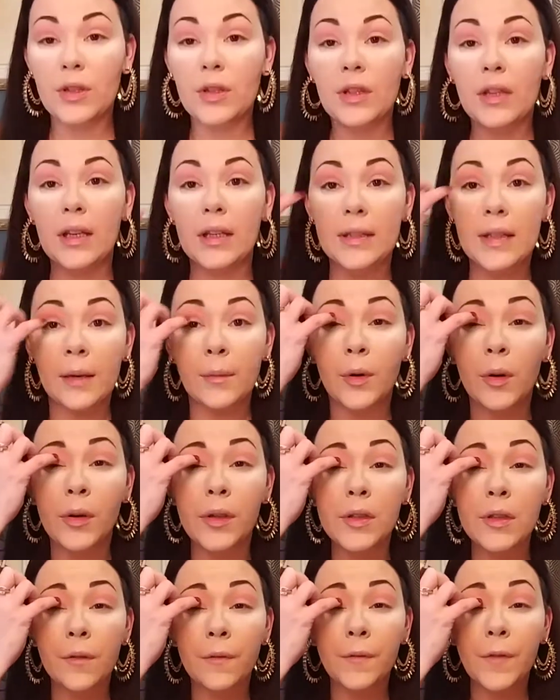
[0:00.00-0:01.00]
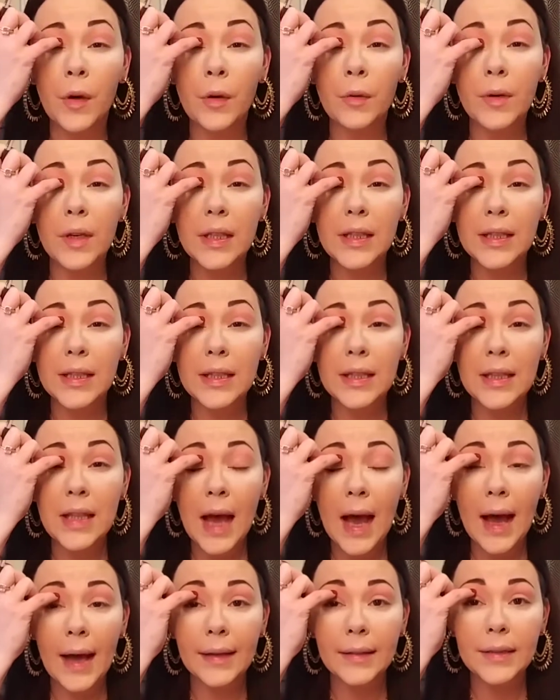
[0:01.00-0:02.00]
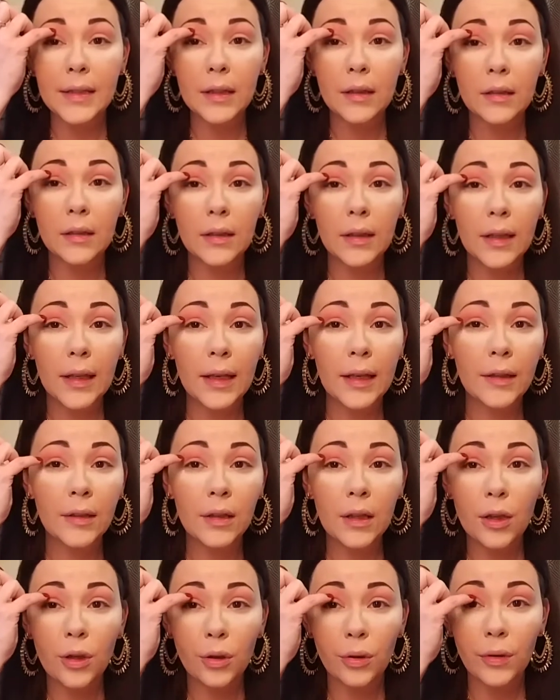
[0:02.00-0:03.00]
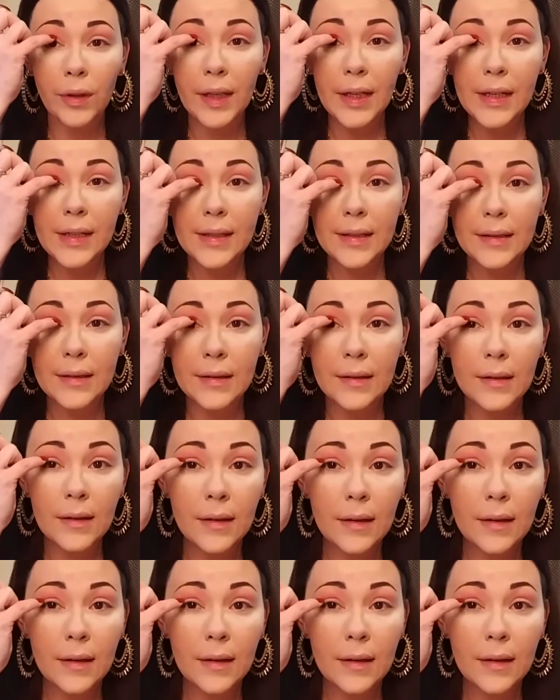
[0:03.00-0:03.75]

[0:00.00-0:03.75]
because I'm going to focus that in the crease.